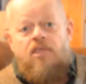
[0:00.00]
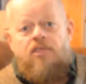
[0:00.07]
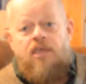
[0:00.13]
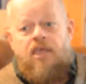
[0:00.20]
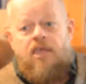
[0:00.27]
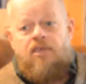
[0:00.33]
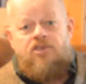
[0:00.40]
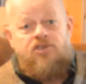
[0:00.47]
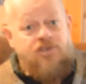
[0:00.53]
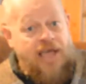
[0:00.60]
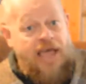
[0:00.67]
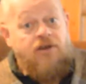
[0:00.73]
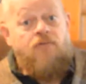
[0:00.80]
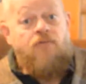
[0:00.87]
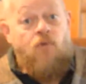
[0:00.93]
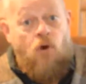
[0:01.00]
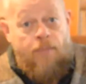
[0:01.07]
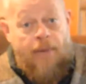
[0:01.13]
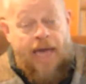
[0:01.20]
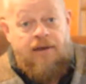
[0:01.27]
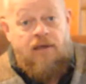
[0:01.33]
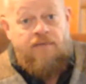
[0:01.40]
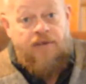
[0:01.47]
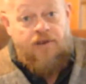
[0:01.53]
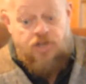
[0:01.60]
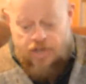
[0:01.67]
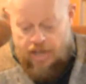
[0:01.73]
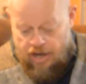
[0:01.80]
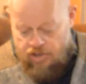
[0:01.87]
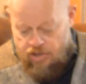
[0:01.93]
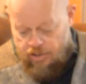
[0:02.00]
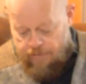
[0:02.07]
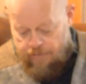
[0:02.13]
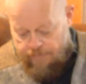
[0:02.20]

the standard format of education.